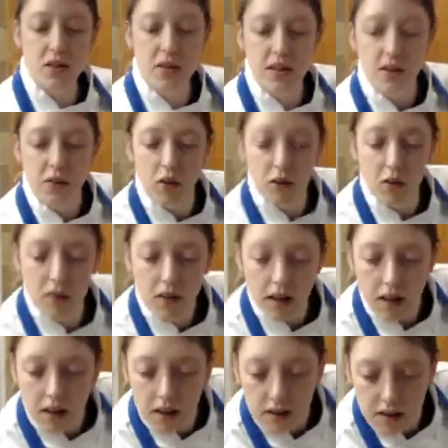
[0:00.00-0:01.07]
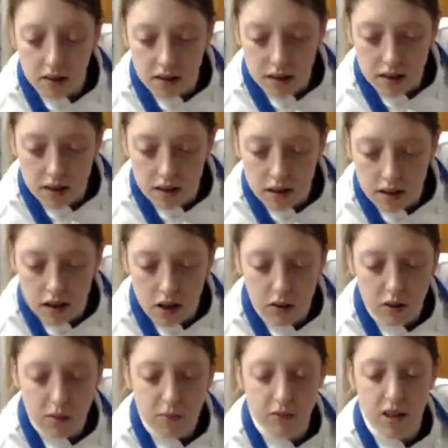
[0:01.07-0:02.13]
Devil, uh,
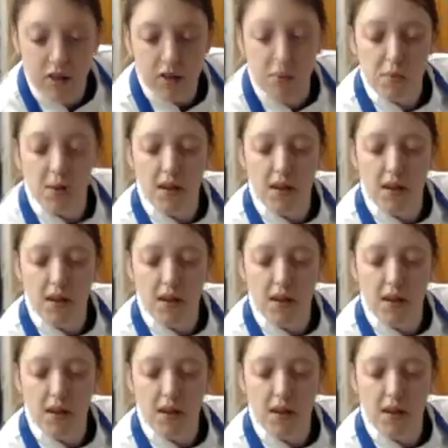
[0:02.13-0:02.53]
Devil, Devil